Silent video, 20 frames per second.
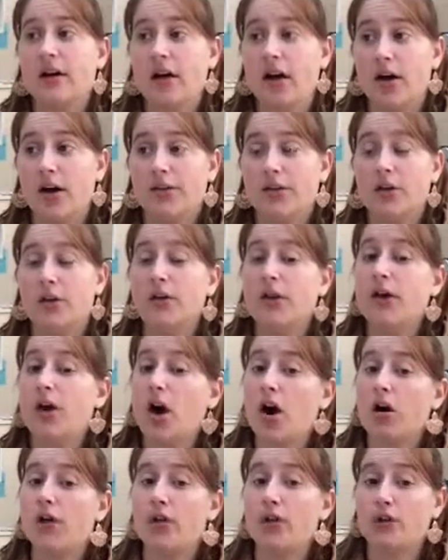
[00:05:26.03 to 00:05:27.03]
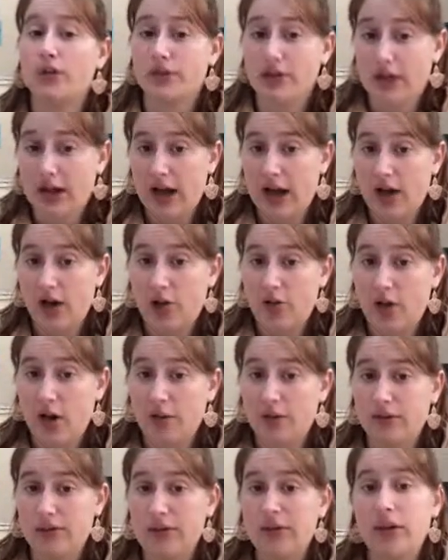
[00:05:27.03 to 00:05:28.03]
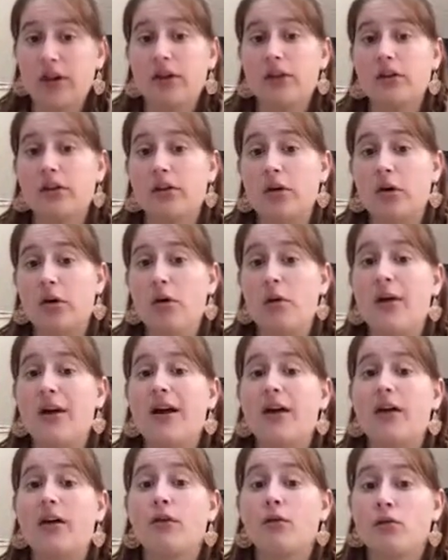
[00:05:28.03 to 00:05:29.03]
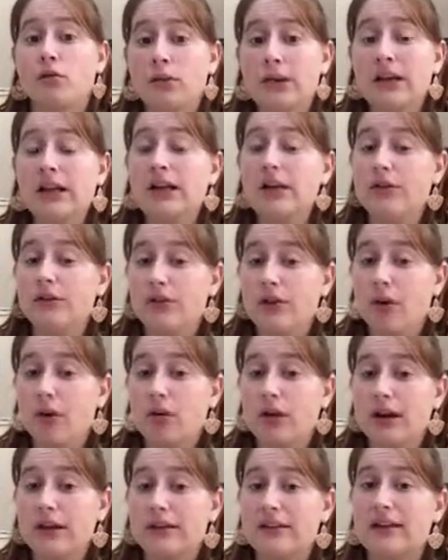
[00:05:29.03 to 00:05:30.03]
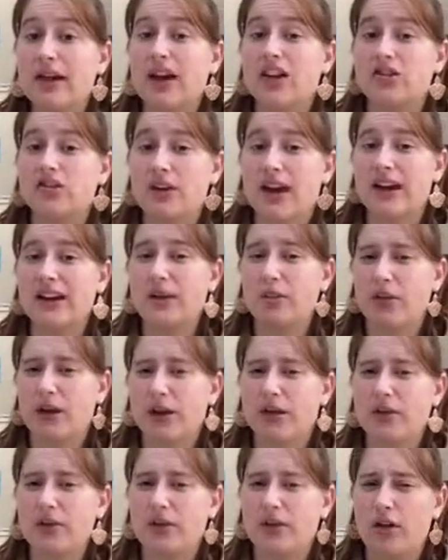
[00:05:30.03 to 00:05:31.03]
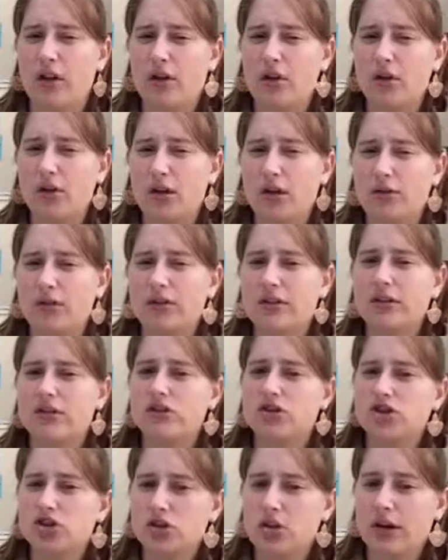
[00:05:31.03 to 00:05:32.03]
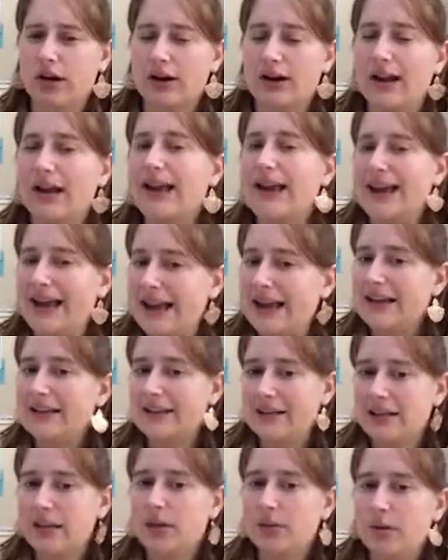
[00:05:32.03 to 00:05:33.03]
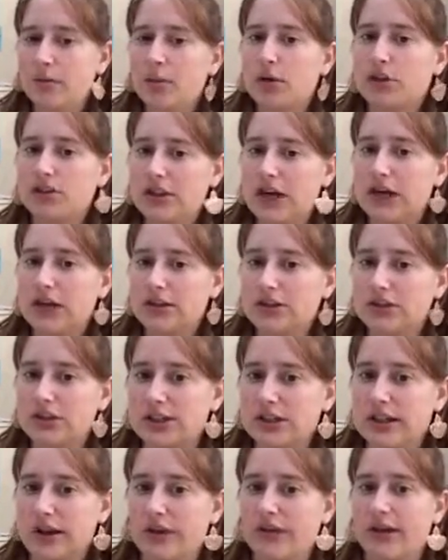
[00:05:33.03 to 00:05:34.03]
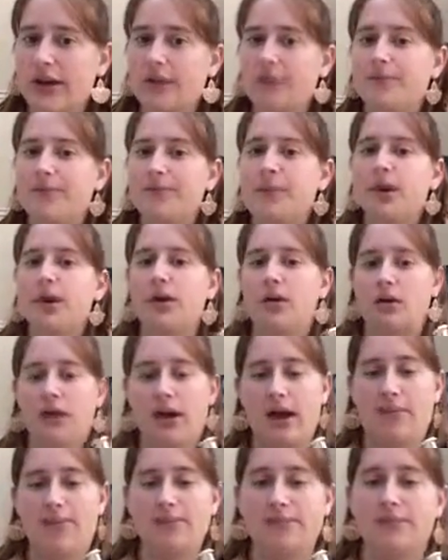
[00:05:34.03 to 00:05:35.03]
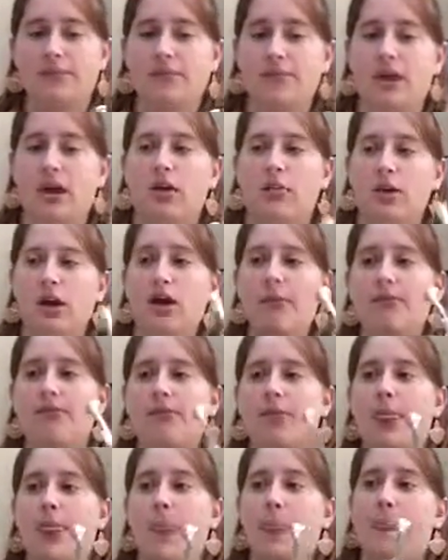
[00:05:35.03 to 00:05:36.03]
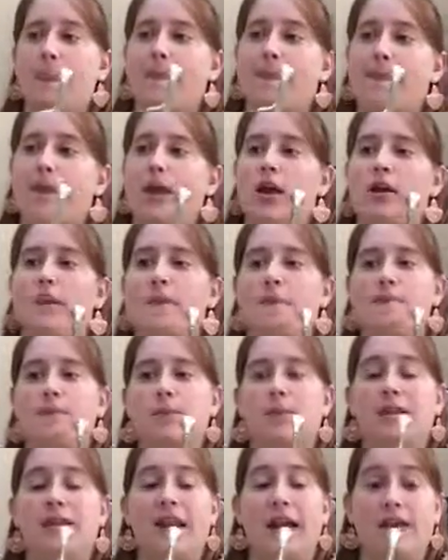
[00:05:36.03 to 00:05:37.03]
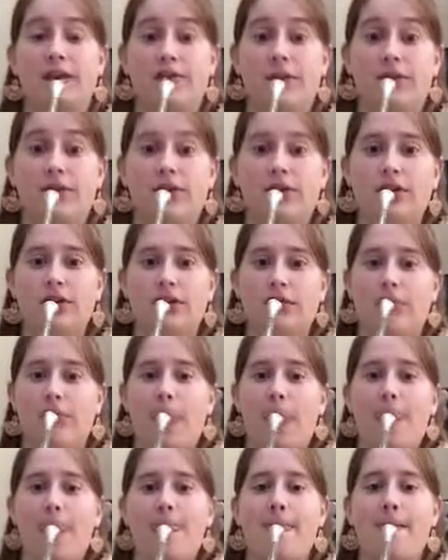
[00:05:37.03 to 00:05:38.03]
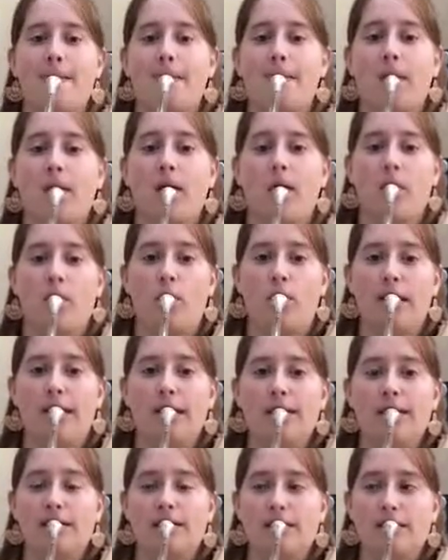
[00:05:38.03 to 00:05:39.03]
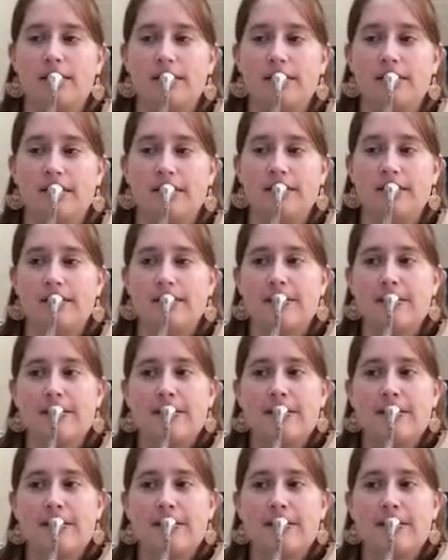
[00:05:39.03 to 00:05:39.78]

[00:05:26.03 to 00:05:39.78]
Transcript: also there are those staccato notes, so really focus on trying to play those lower notes short. It gets a little bit more challenging down there. Okay, here we go. Line 52. 1, 2.